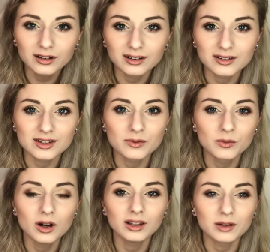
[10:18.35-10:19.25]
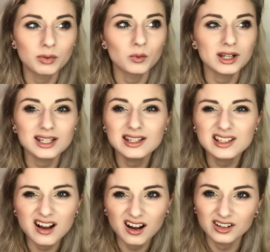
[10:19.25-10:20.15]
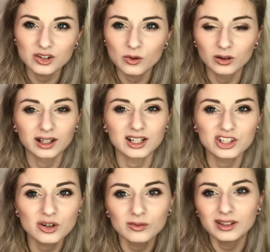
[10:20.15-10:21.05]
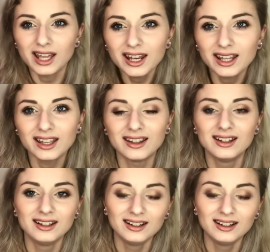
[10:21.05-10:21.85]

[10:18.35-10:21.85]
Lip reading: And I was like, what? Like, but what is contour? Like, I just don't get it.